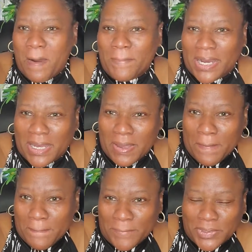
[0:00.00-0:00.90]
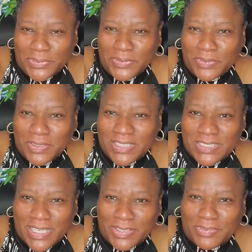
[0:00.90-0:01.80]
My blue
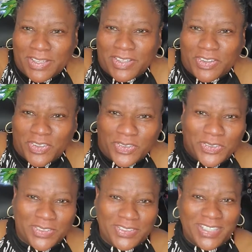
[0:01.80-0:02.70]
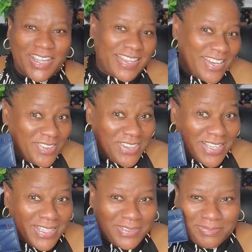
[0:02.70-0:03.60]
Saint Laurent card holder. Thank you,
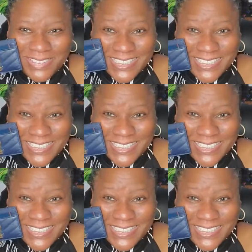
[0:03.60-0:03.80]
Kim.